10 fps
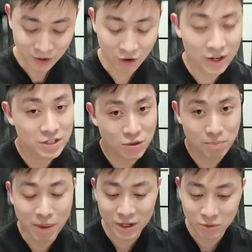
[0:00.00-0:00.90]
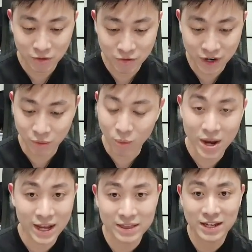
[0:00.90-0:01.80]
Alright, so back to the front,
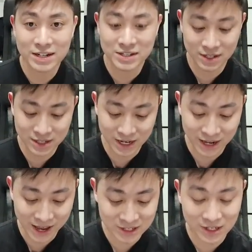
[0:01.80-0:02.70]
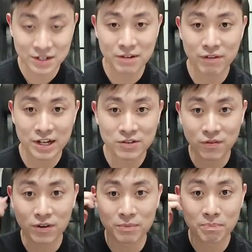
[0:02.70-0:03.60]
why I think this is an excellent device
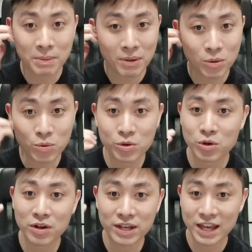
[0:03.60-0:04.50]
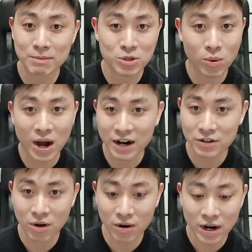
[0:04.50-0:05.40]
for people who do not game so
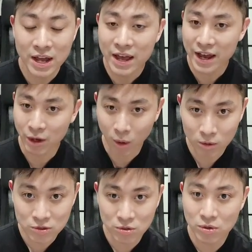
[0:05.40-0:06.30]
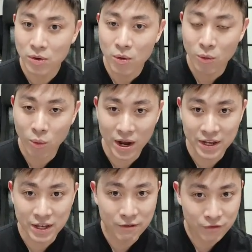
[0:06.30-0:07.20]
hardcore, and also
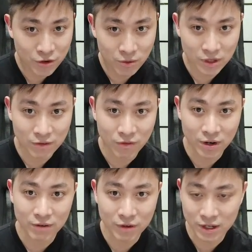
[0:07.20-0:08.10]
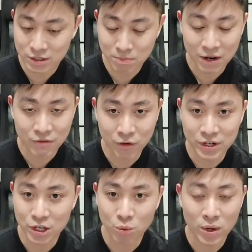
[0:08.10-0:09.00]
why, if you're looking for a smartphone
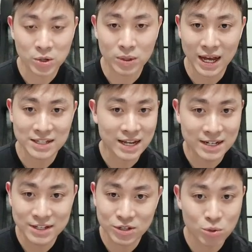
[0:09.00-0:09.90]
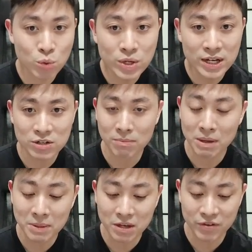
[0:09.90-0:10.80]
that you want to last at least 2 years or
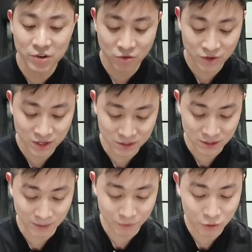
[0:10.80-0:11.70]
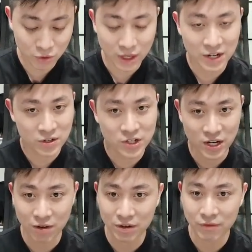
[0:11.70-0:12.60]
maybe even 3 years, you should actually
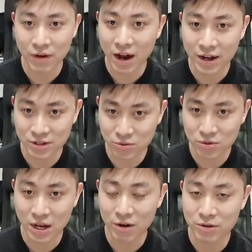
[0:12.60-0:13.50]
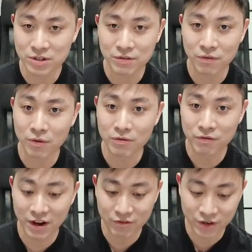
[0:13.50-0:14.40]
check out the Asus ROG Phone
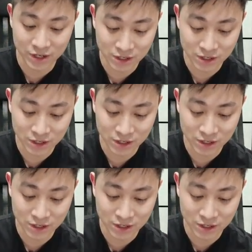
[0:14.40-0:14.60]
5 right